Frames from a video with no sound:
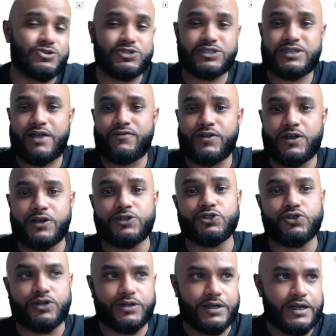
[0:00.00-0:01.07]
or
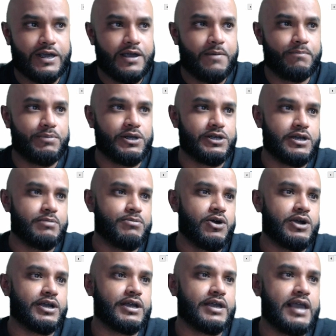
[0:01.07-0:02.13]
700 billion
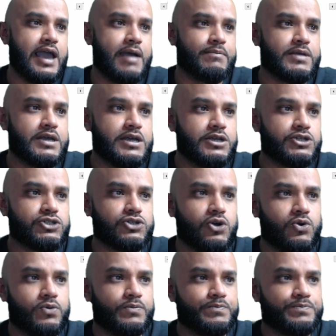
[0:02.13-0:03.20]
market cap.
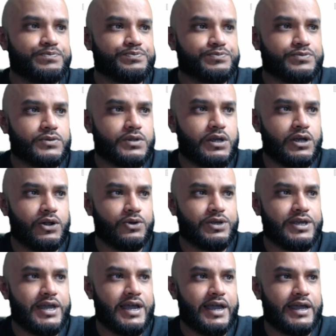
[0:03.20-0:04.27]
So, you know,
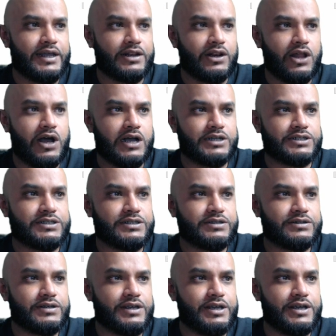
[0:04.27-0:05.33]
yeah, it lost
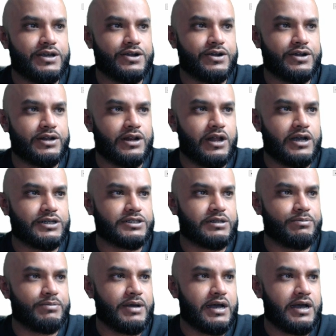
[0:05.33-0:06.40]
here. It lost
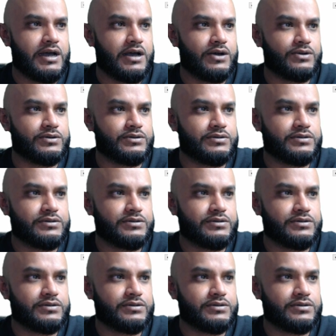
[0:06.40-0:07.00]
about